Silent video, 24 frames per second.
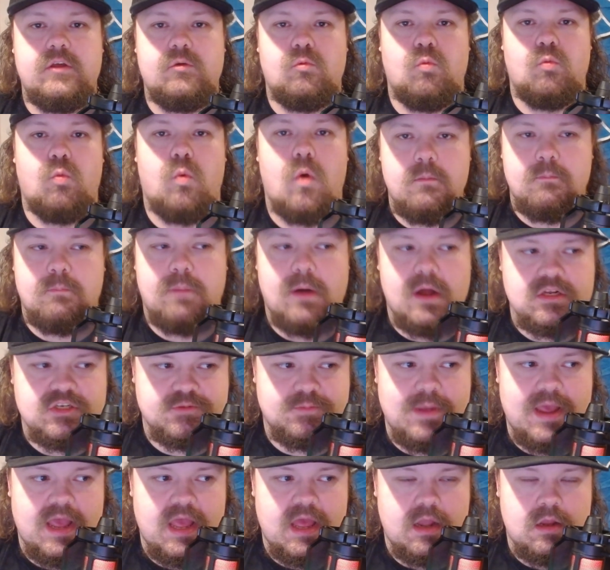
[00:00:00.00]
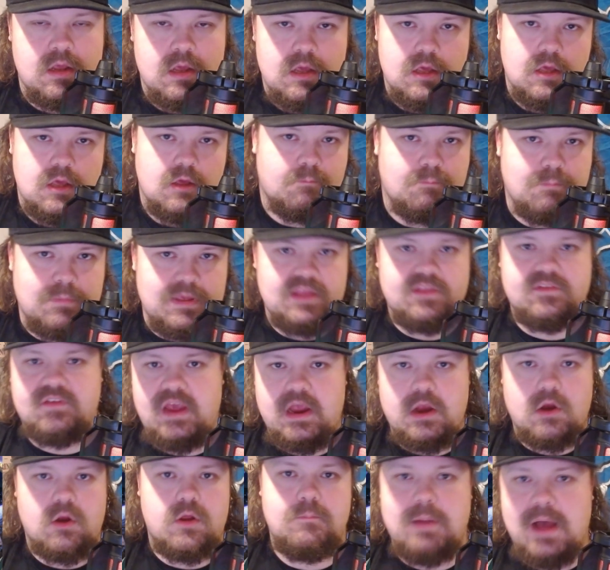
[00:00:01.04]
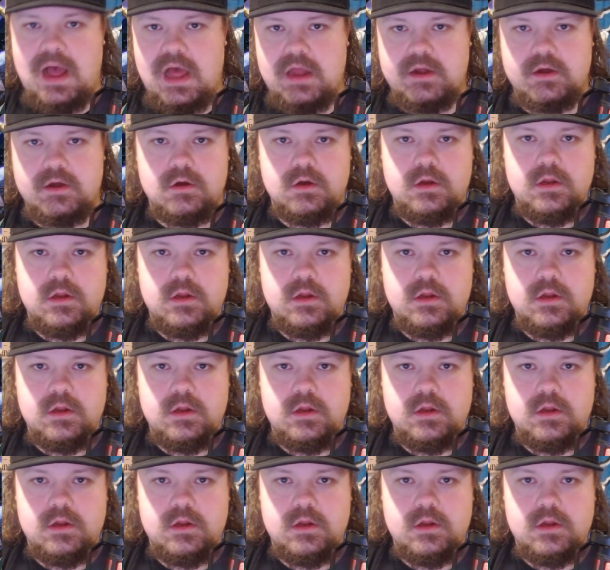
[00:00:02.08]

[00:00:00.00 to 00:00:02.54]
One Punch Man meets Harry Potter.